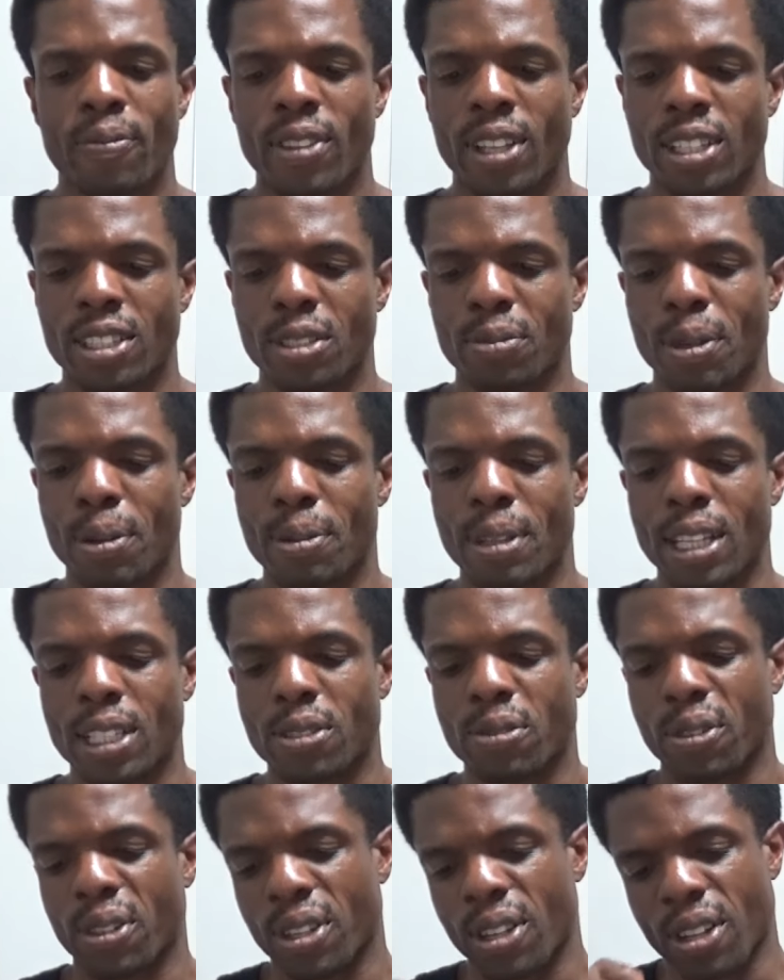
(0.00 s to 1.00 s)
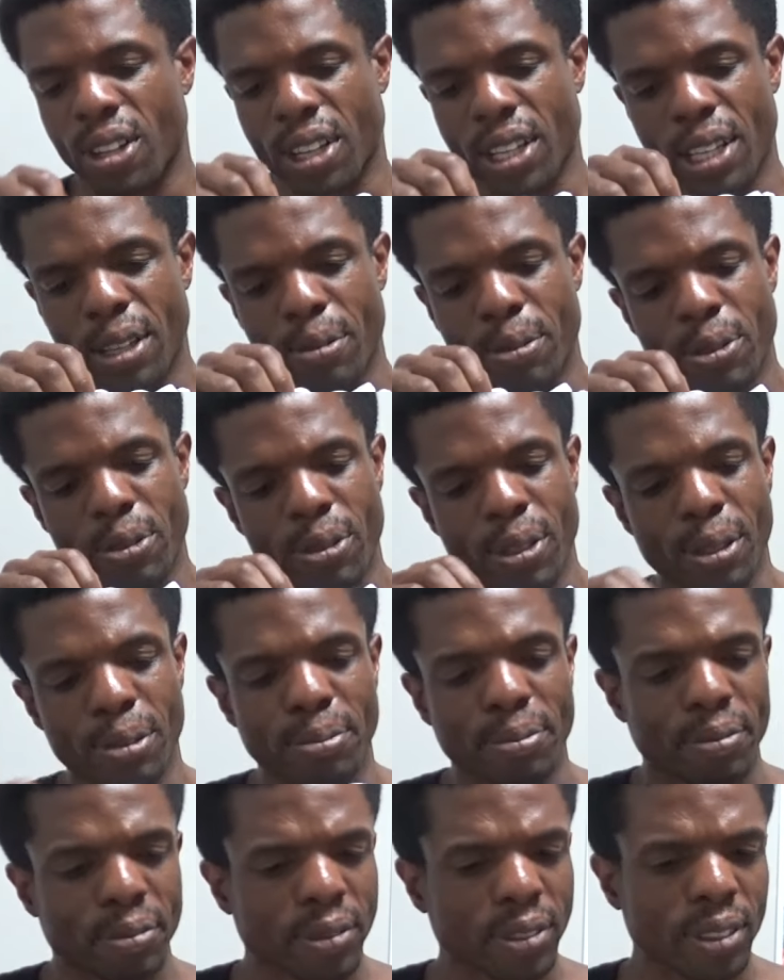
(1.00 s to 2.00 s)
So maybe that's where it all comes
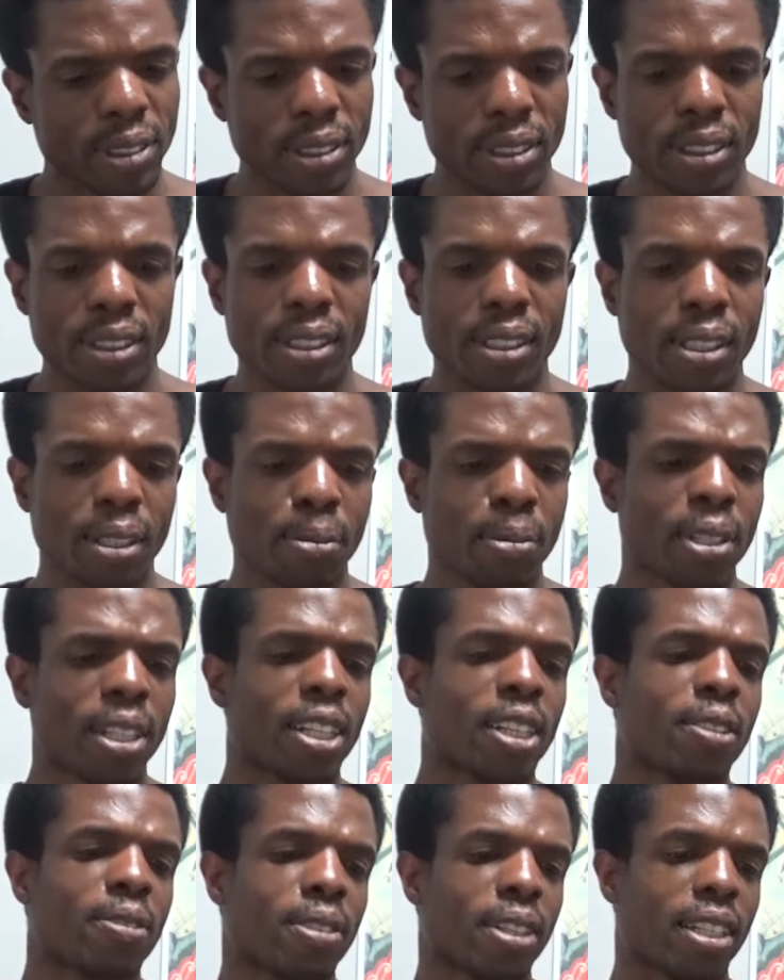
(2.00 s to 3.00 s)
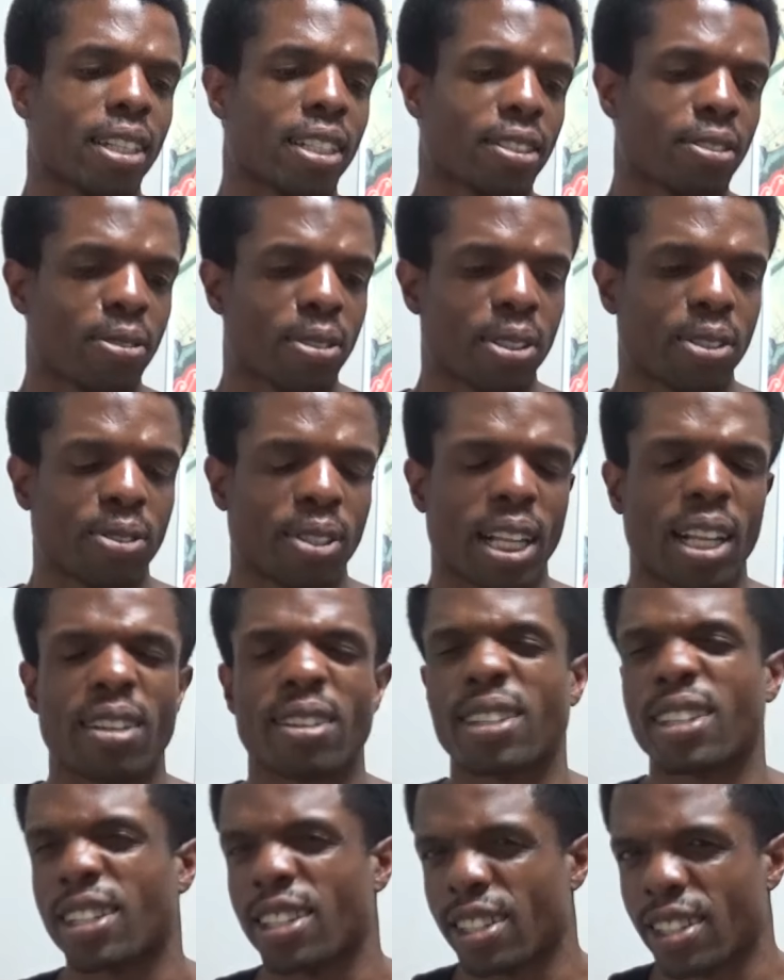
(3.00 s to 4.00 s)
from. But anyways, well,
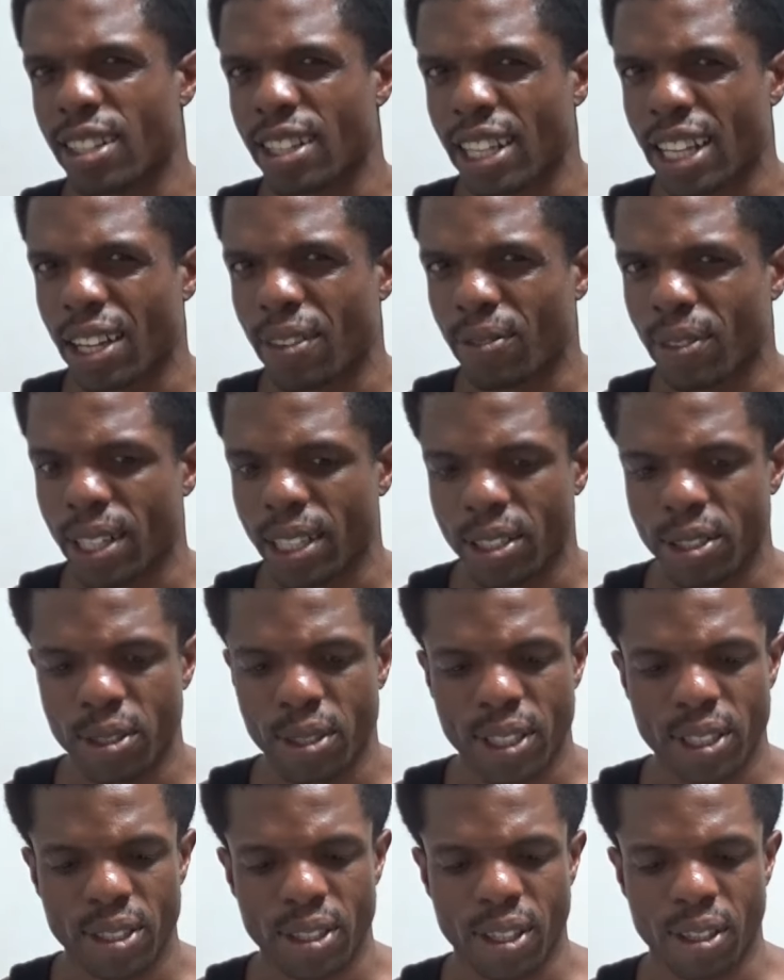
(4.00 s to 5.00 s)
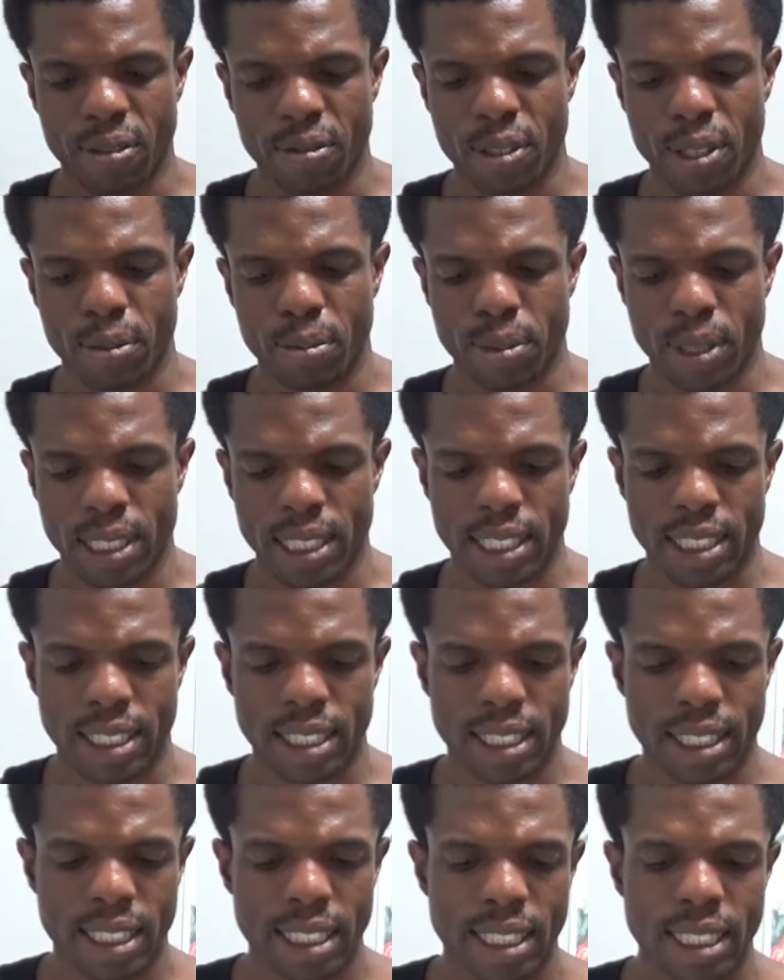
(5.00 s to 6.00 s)
I'll get into that when I do this on foot
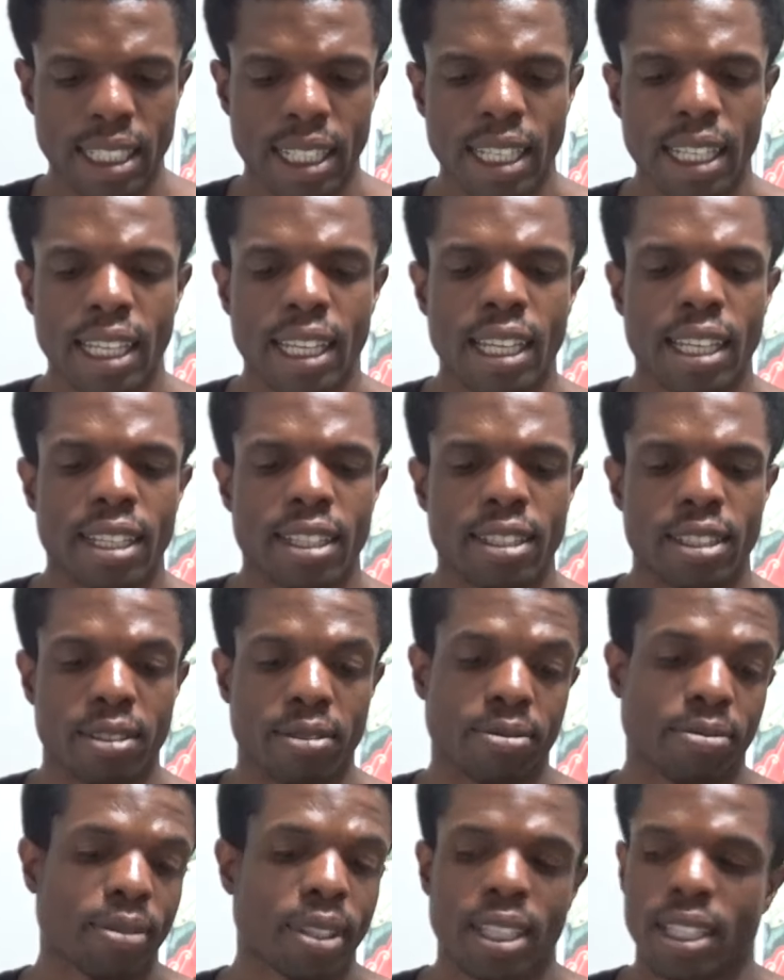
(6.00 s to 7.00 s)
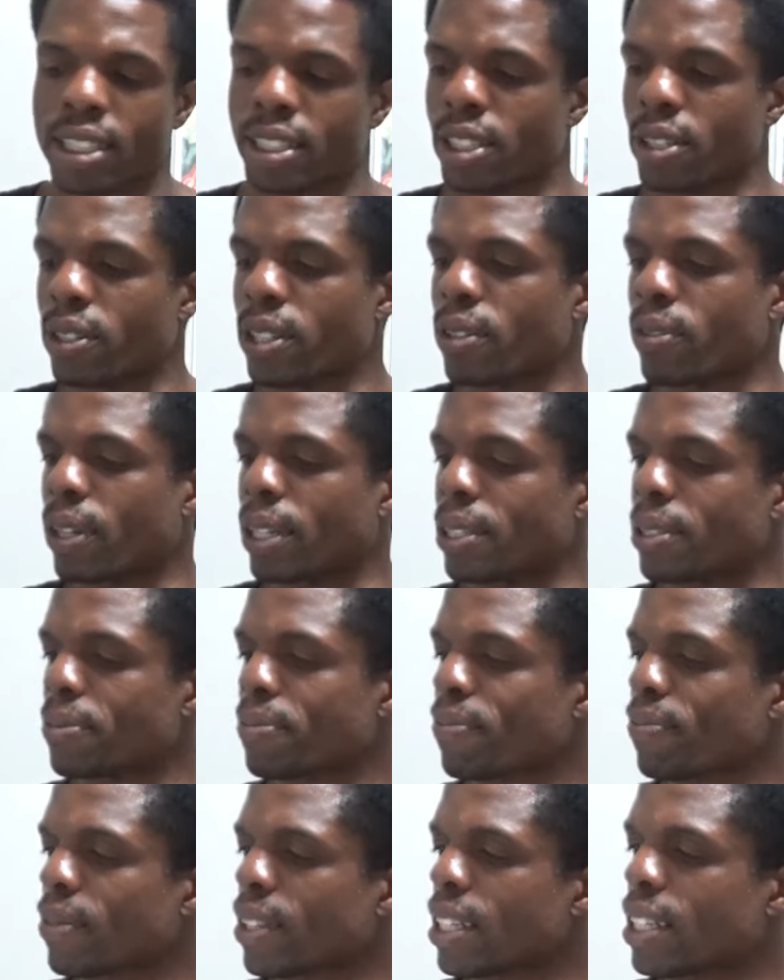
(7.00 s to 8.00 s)
potentially. So anyways,
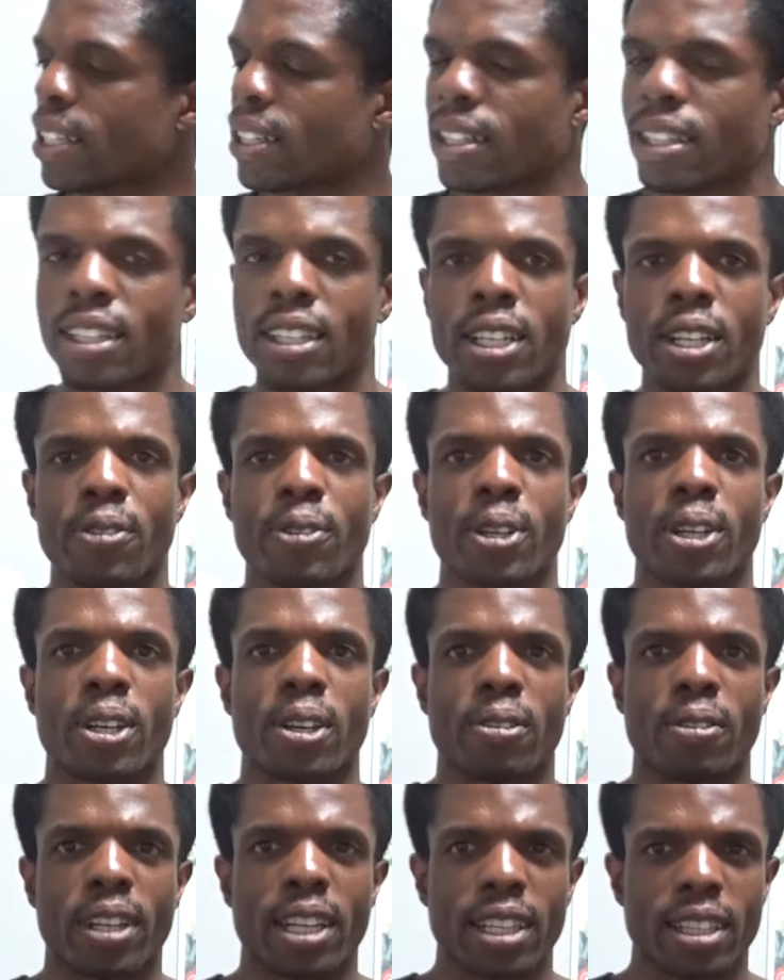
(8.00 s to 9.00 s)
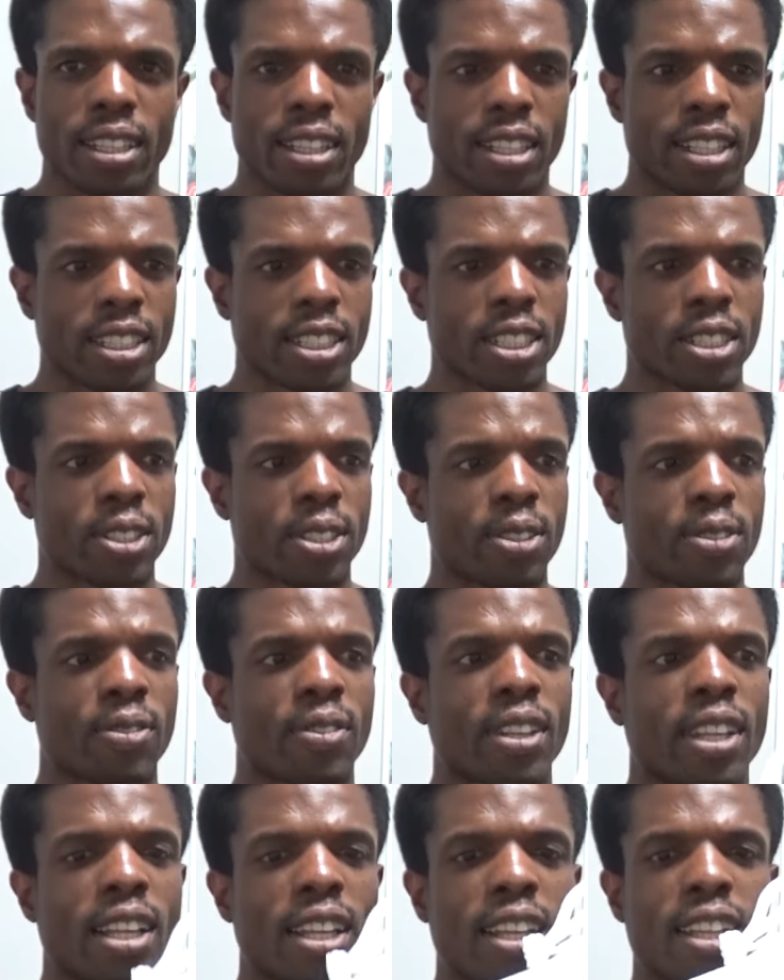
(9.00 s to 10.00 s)
here we go, right? This is,
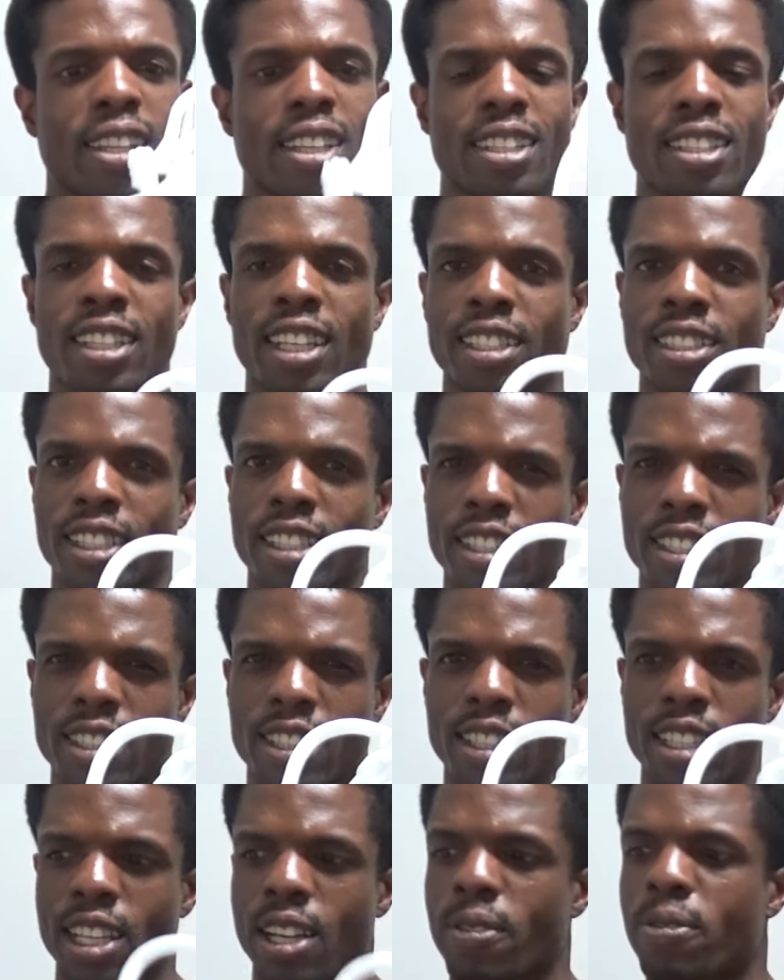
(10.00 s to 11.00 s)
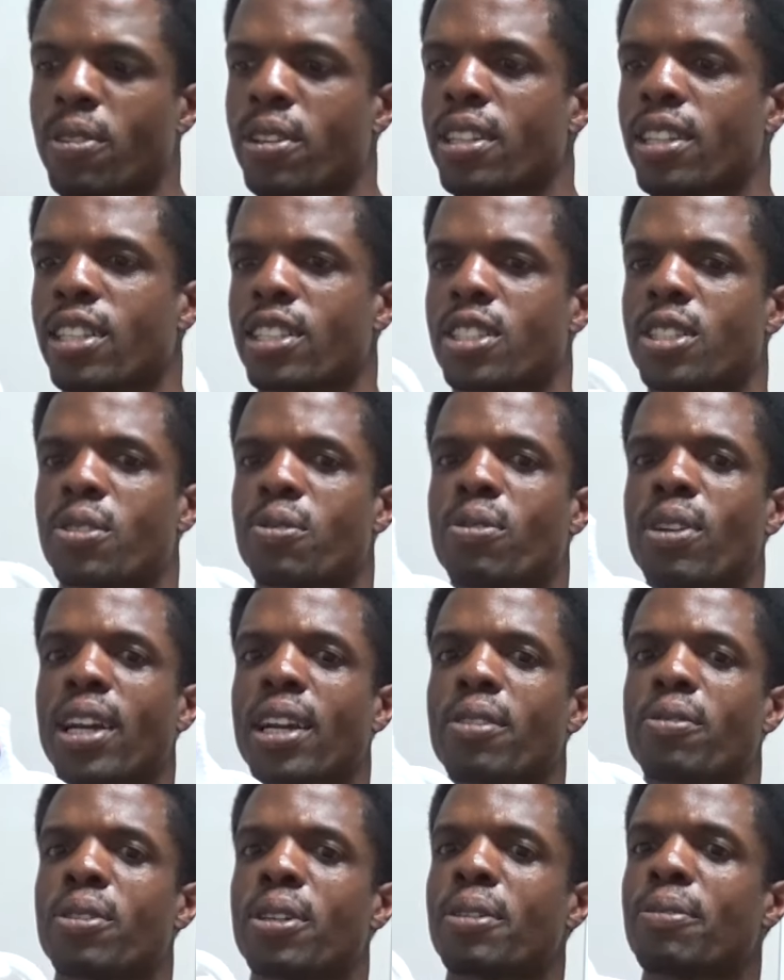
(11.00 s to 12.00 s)
like I said, this is the left one, this is the
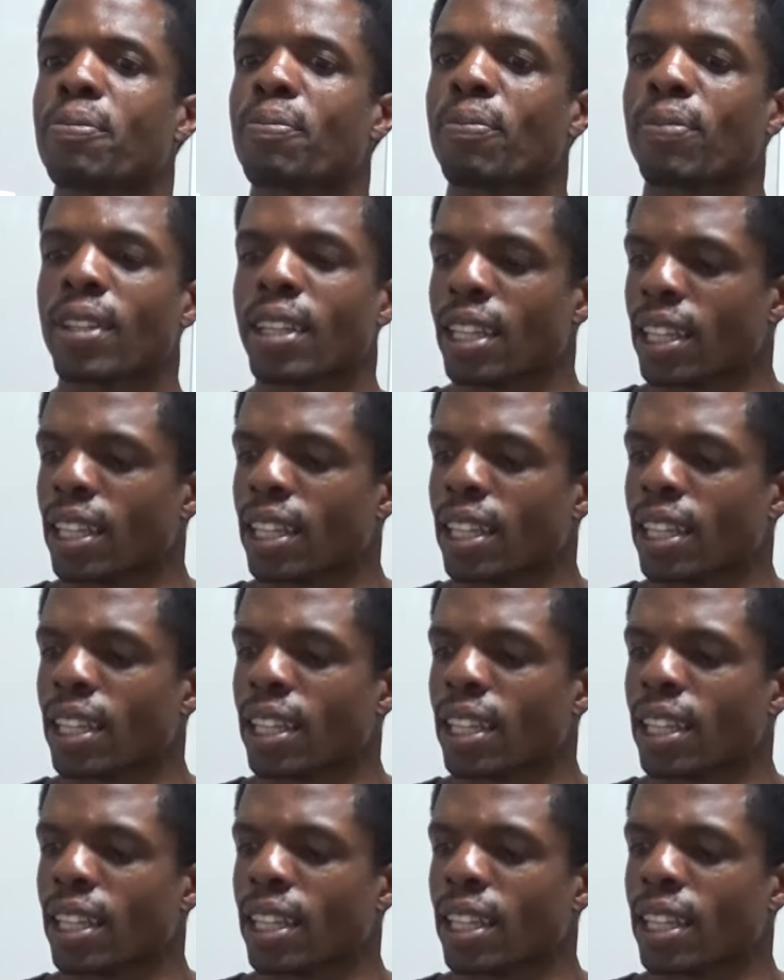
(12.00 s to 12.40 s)
right one.